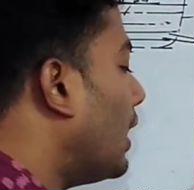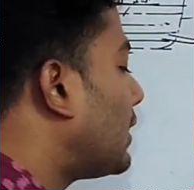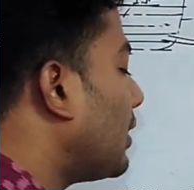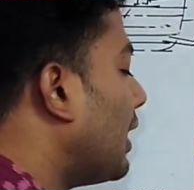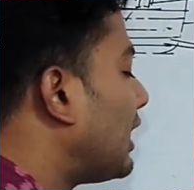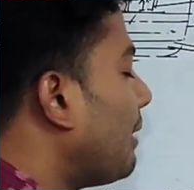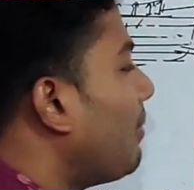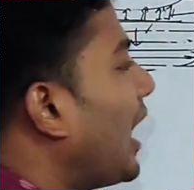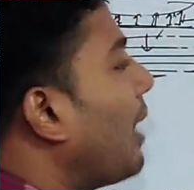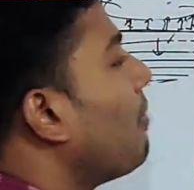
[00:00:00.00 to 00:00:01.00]

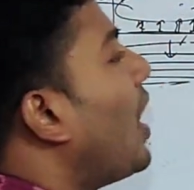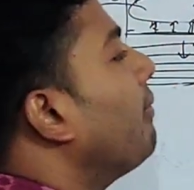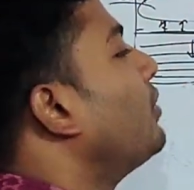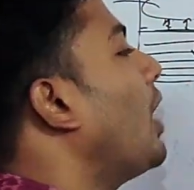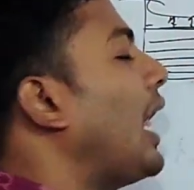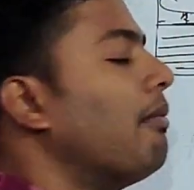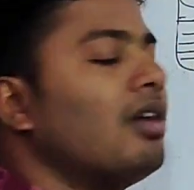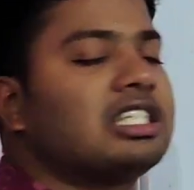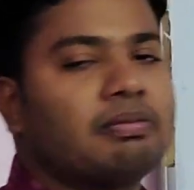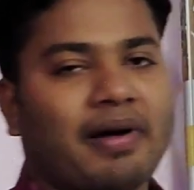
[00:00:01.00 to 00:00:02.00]
alternative name of the
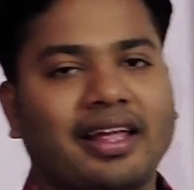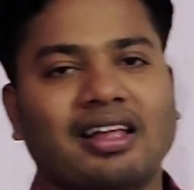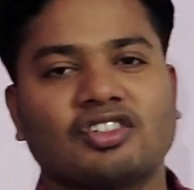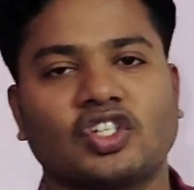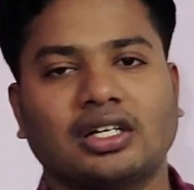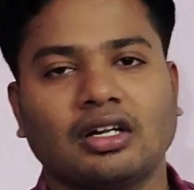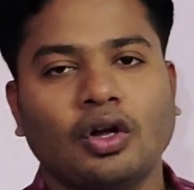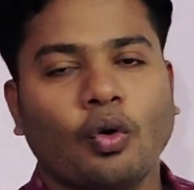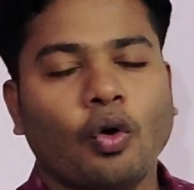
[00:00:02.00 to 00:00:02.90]
emulsifying agent.